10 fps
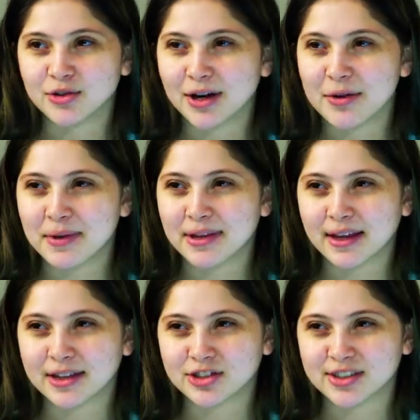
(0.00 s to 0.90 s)
You know what I mean?
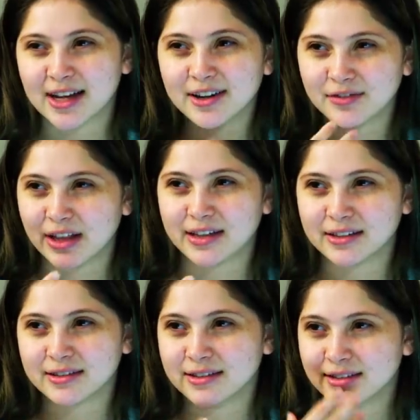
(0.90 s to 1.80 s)
Like it's just kind of like
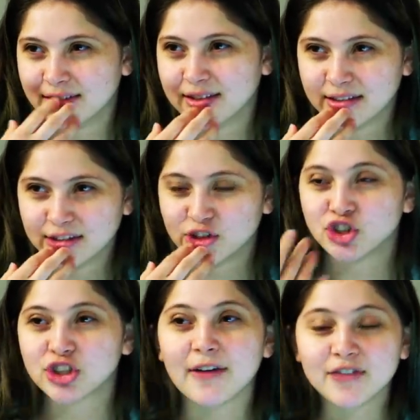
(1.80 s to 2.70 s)

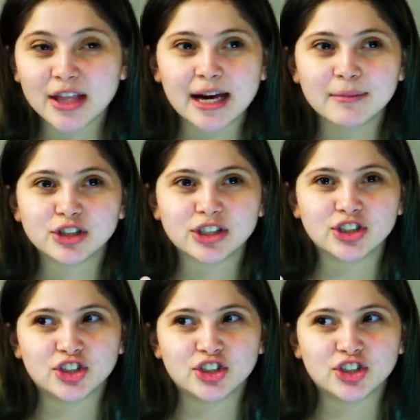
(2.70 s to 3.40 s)
I feel like I'm just in